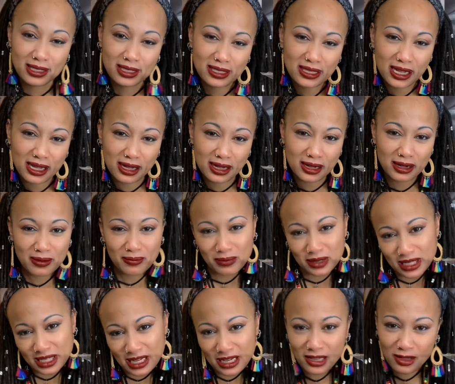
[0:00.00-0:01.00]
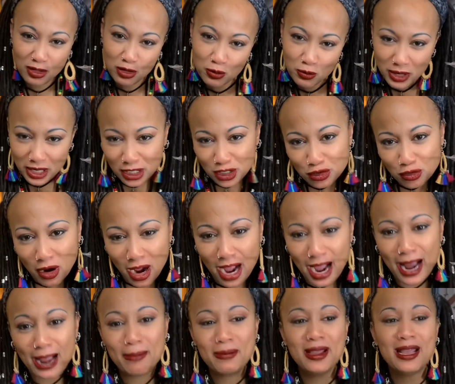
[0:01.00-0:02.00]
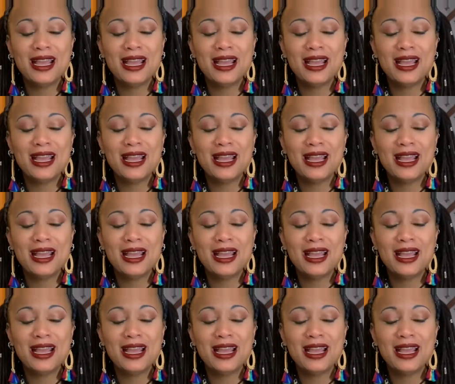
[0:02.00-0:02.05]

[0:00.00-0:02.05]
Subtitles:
up, my D3 tribe?